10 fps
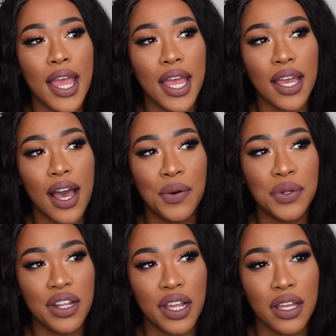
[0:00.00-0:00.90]
a i
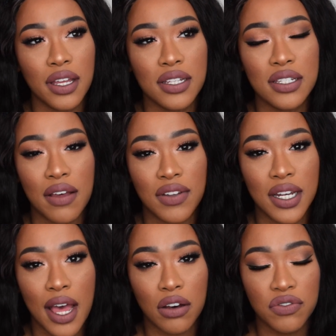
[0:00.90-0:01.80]
would think a
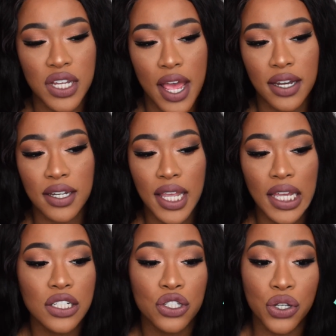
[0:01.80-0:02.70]
7 out of 10 it's